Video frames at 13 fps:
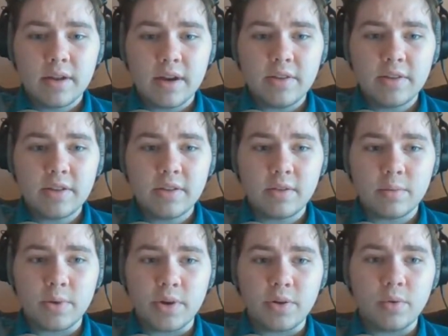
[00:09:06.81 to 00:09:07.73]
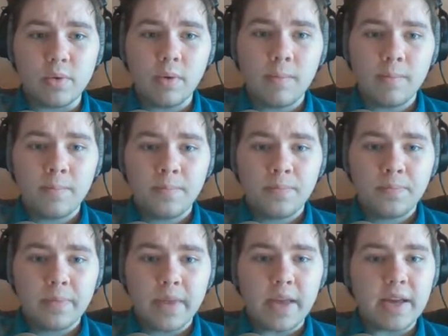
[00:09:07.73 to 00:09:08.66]
I think they look pretty cool,
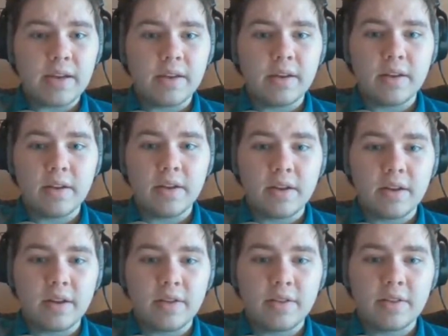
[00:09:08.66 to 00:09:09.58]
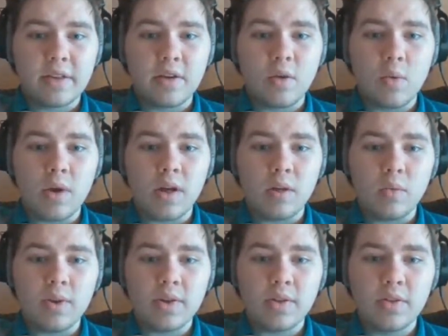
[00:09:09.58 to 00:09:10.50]
and I think they go
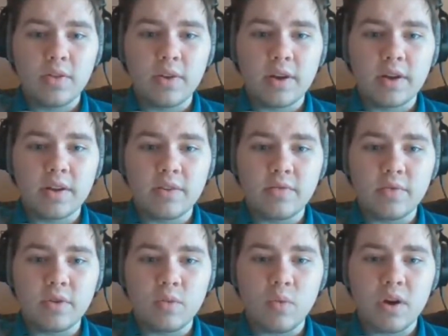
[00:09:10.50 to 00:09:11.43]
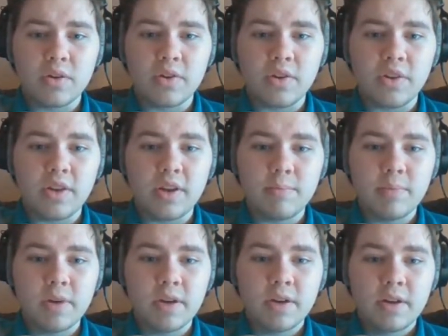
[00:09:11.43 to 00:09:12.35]
well with the kind of watery
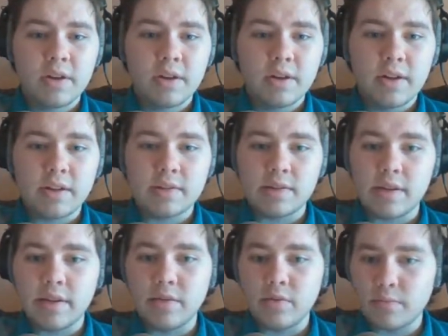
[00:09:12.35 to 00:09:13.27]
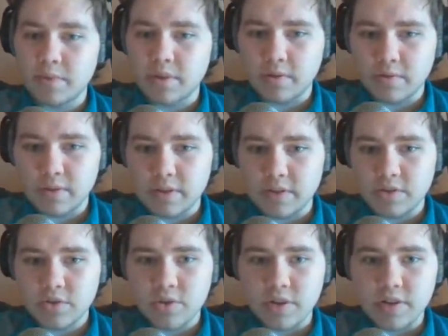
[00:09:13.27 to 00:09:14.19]
theme as they kill themselves in
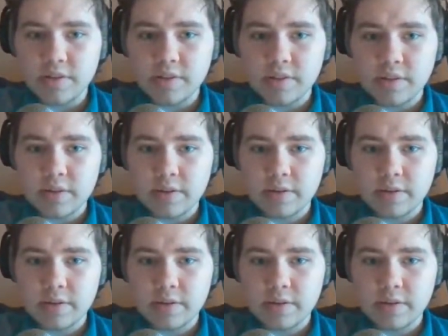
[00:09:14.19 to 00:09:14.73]
these trees.